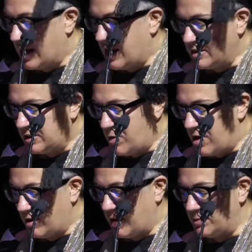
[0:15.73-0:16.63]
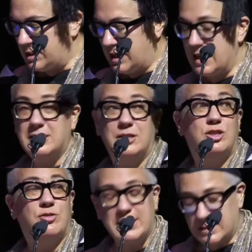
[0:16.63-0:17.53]
like to welcome Digita
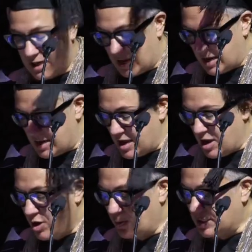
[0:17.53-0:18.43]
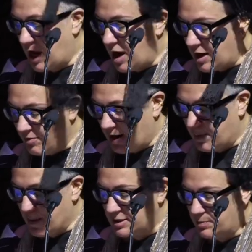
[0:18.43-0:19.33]
Shrestha, who was highly
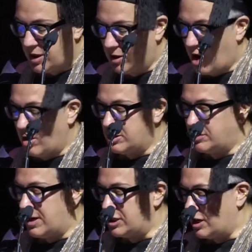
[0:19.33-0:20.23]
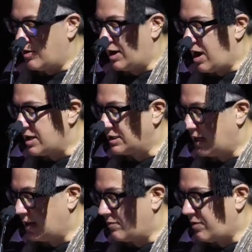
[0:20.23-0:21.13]
recommended by the College of Engineering, IT
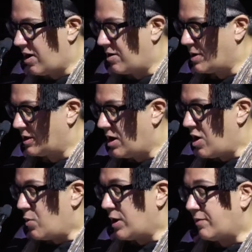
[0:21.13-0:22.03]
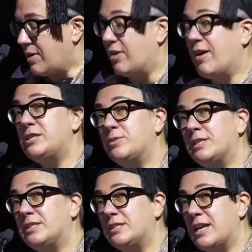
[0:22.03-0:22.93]
and Environment, one of our
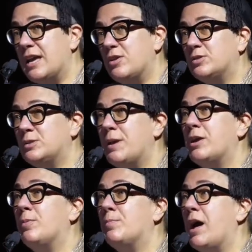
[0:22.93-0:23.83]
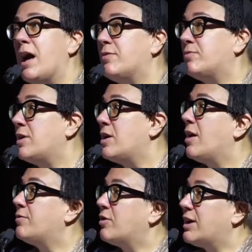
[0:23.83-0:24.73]
graduates today who'll speak on behalf
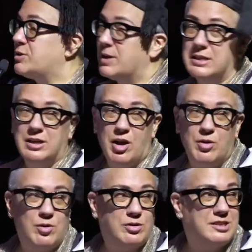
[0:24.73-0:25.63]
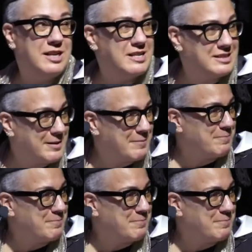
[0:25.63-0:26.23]
of the graduating cohort. Digita.